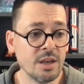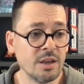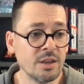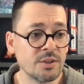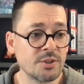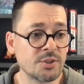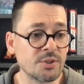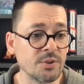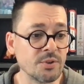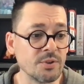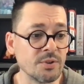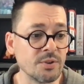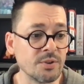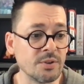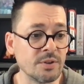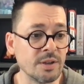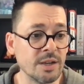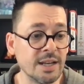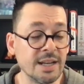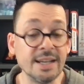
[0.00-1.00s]

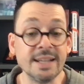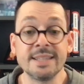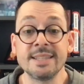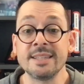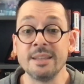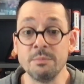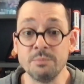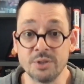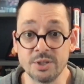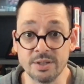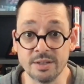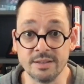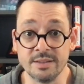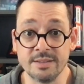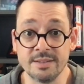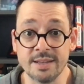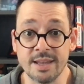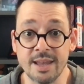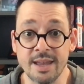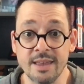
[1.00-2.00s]
certain
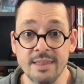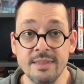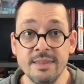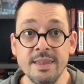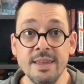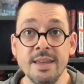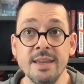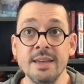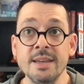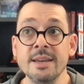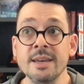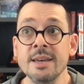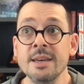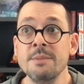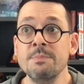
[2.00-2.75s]
assumptions and the